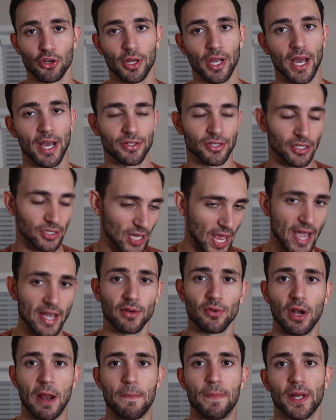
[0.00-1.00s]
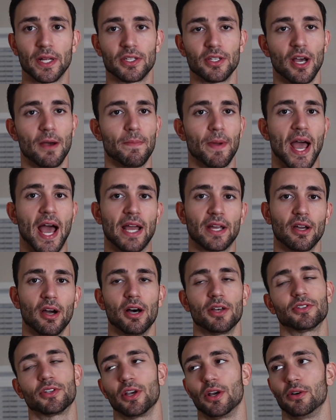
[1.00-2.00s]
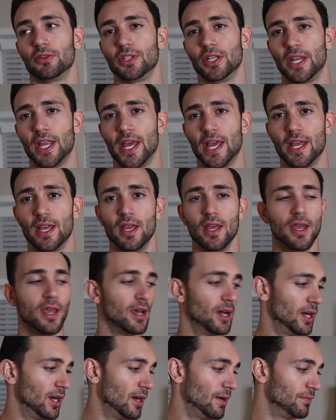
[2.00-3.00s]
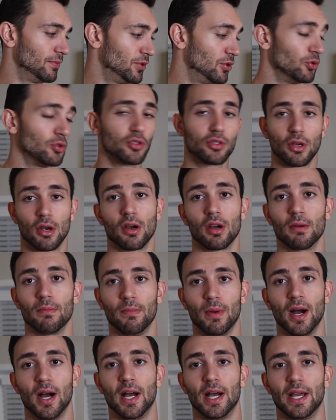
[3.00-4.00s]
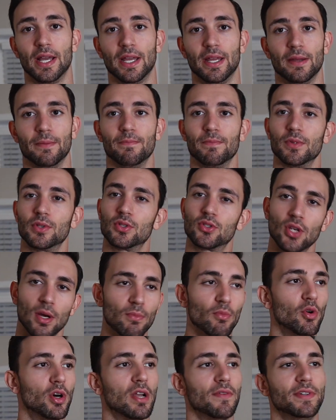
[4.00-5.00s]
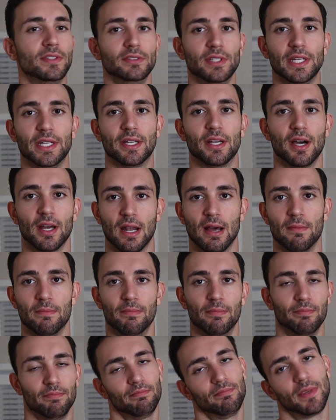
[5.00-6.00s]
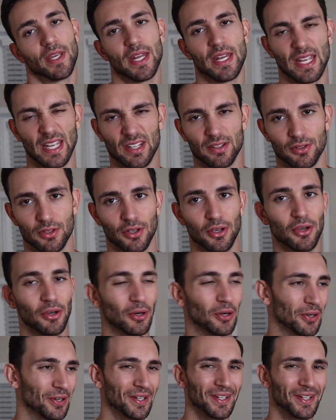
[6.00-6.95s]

you guys exactly what I picked up at Costco today um, to start my somewhat of a lean cut I'm getting into.